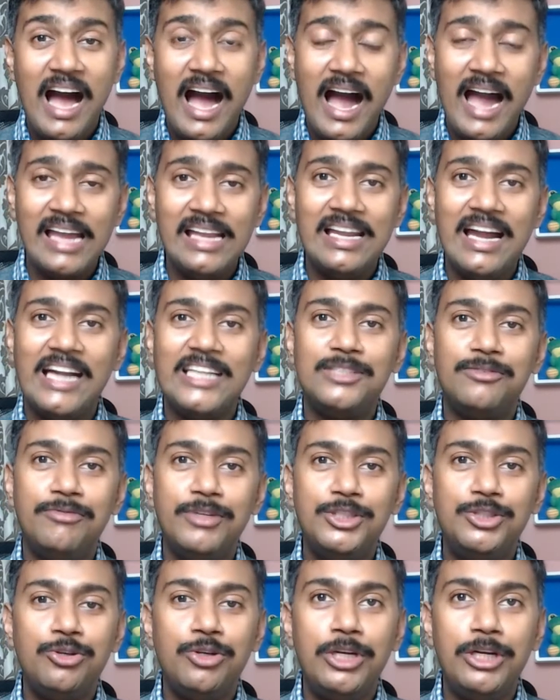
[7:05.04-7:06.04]
highlights
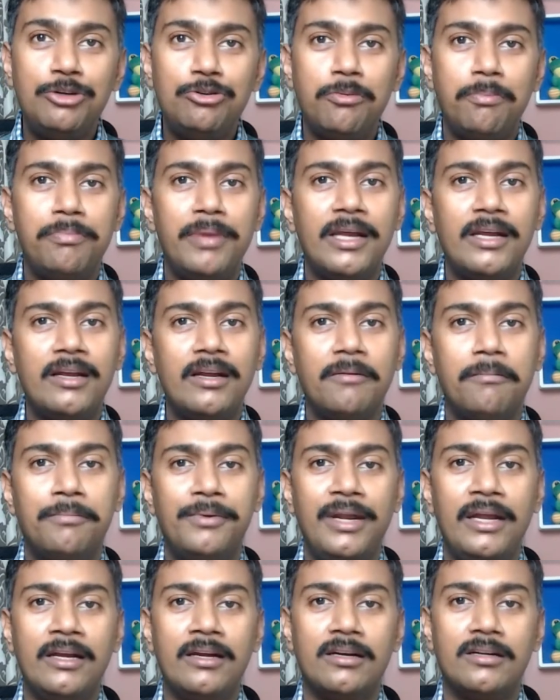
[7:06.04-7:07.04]
which you need to bring,
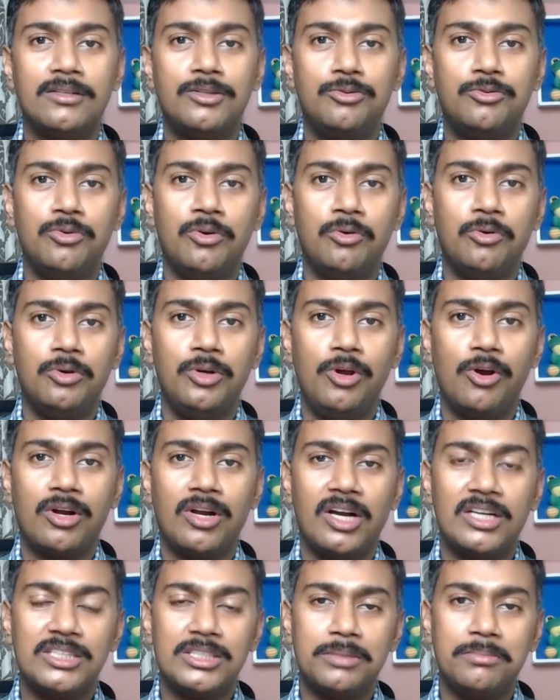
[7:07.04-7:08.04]
bring to your
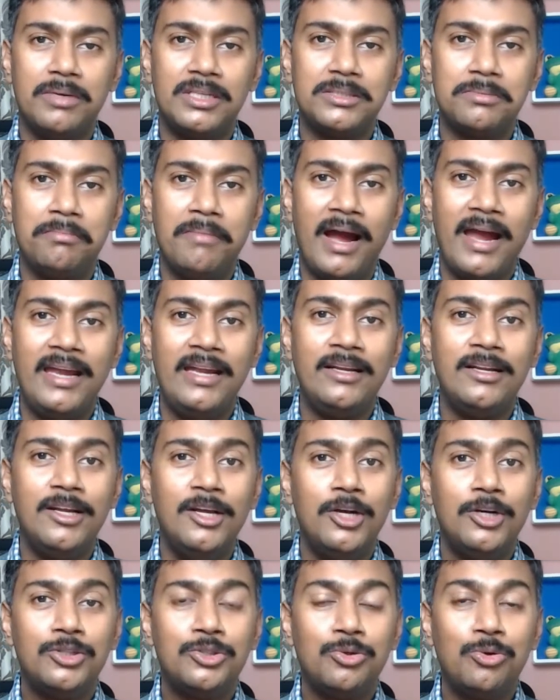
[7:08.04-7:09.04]
customer's mind
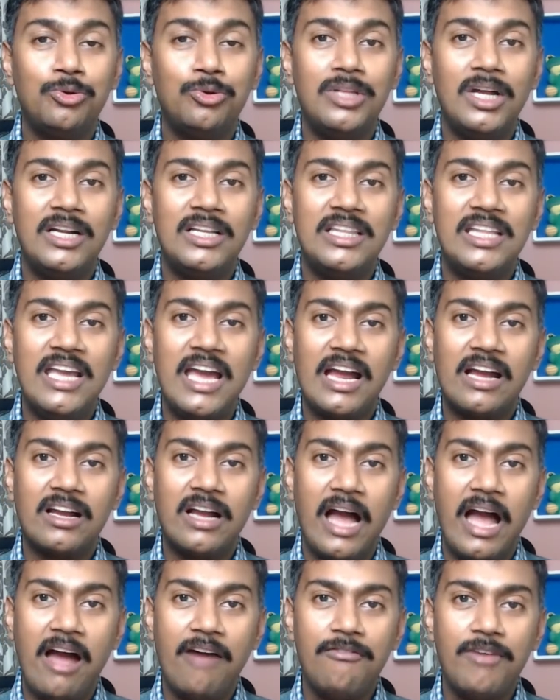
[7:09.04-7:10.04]
so that they
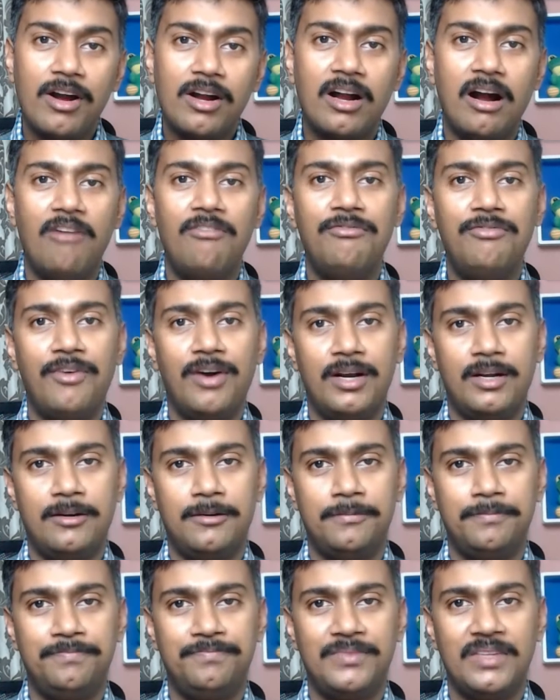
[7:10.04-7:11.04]
have a comfort.
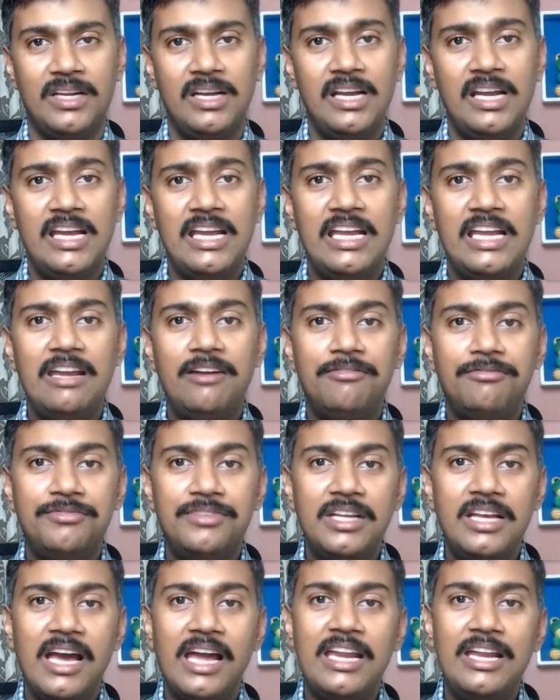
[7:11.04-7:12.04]
If
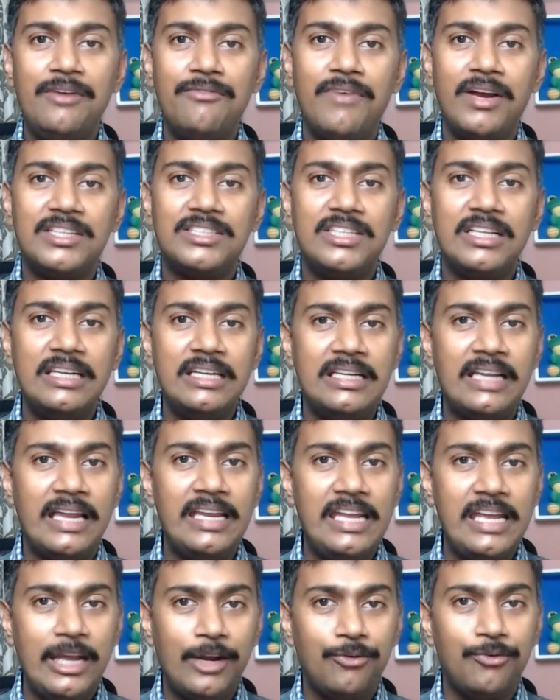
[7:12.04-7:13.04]
they are investing in
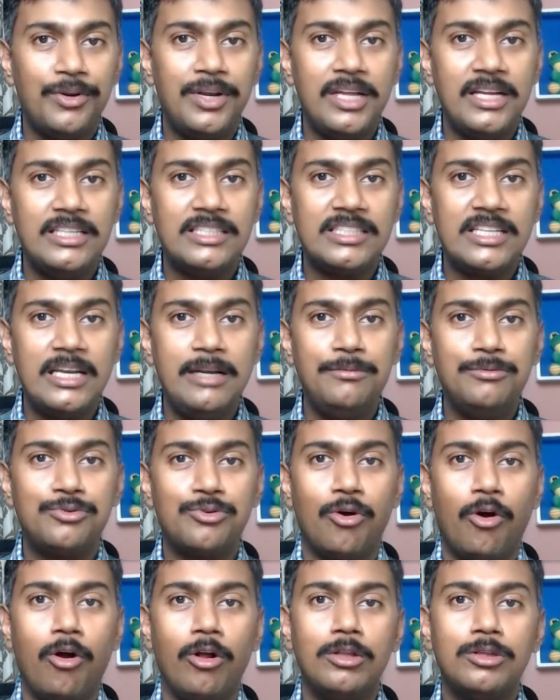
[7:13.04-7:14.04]
any equity schemes
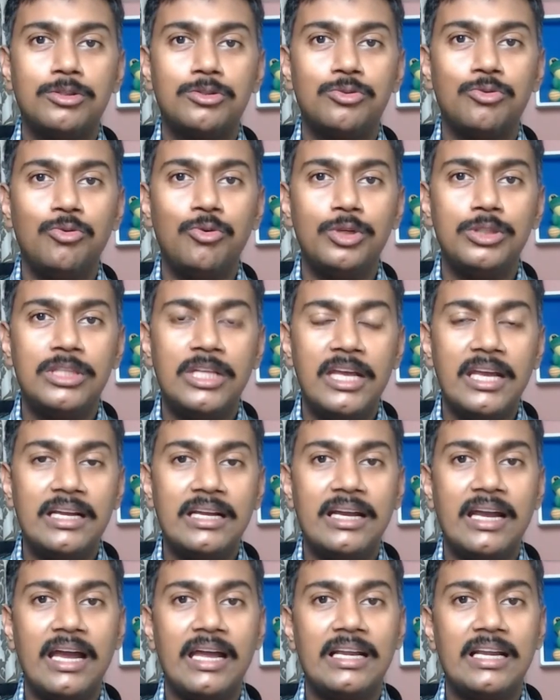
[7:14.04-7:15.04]
also, they
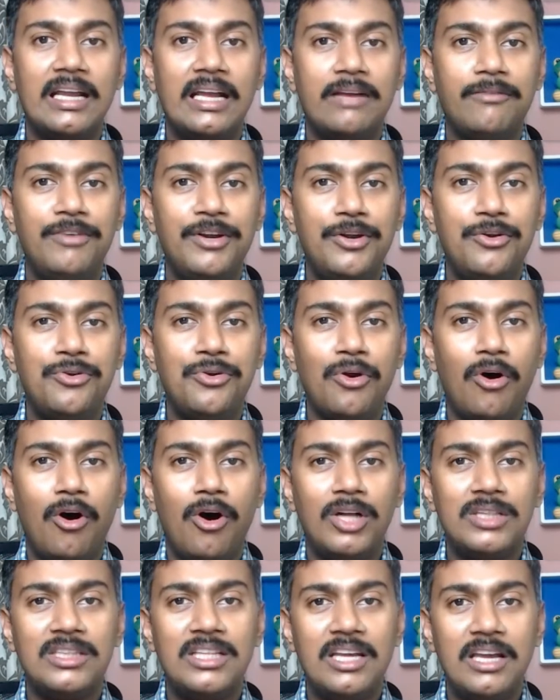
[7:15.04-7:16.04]
can
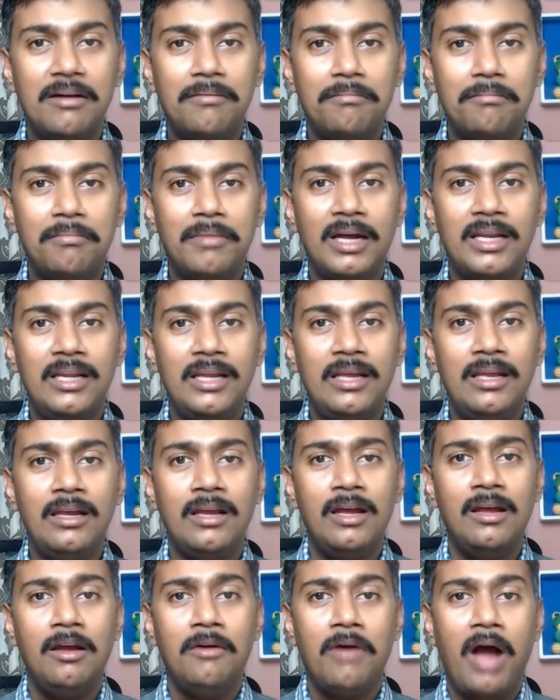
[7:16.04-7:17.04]
withdraw their money
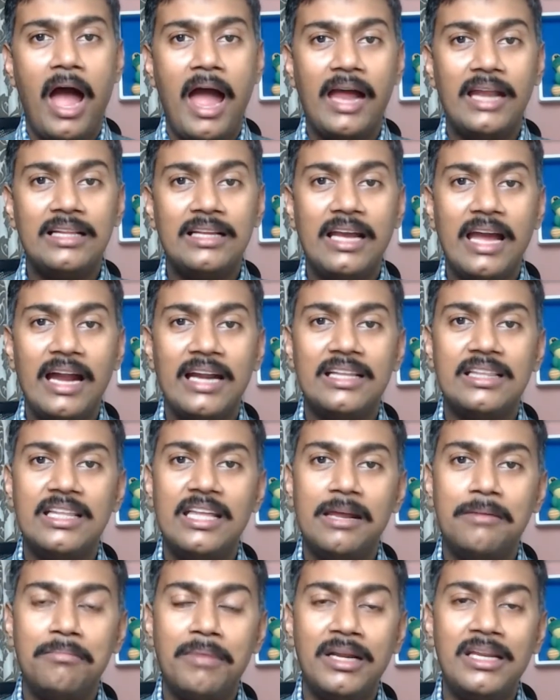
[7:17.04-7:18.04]
and get
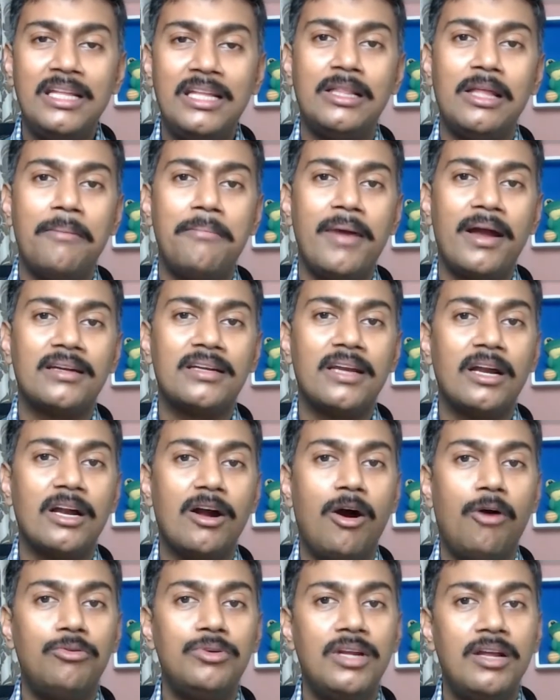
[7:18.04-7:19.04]
their money in the bank
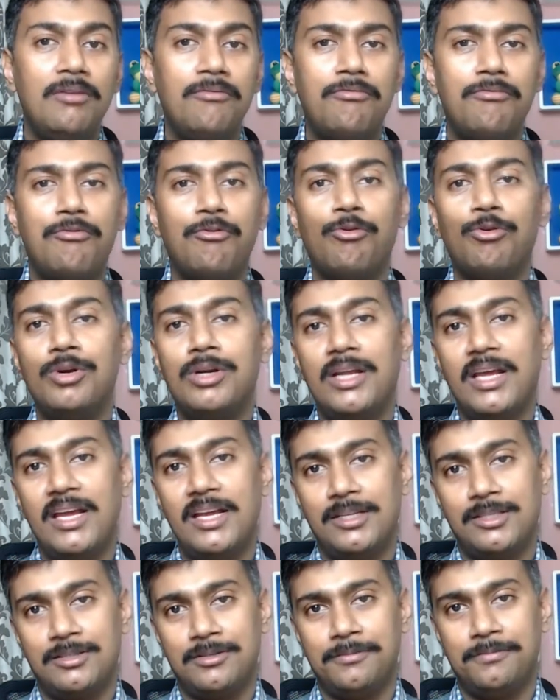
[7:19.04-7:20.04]
account in four
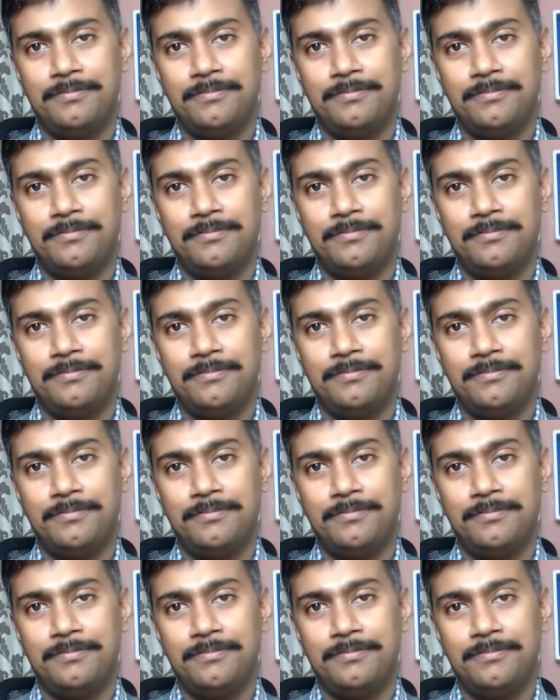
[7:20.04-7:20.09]
days.